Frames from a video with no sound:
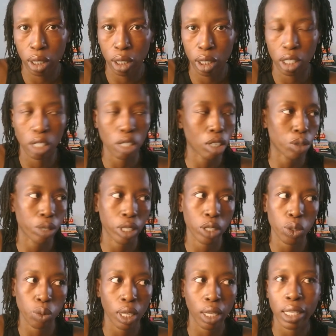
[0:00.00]
It's not doing as
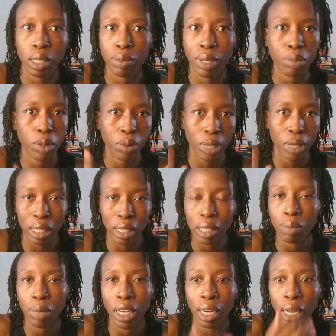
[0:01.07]
well as people were
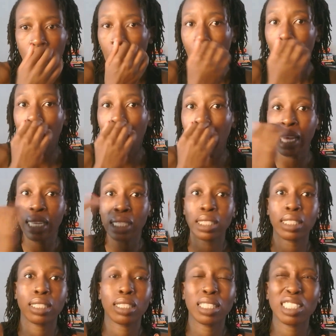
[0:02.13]
anticipating,
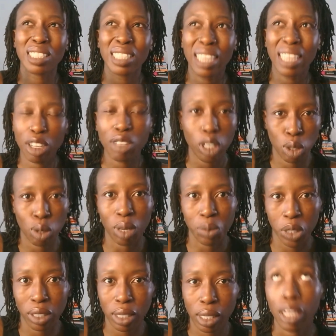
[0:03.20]
and now you've got two
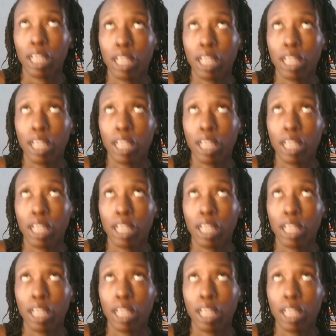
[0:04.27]
options.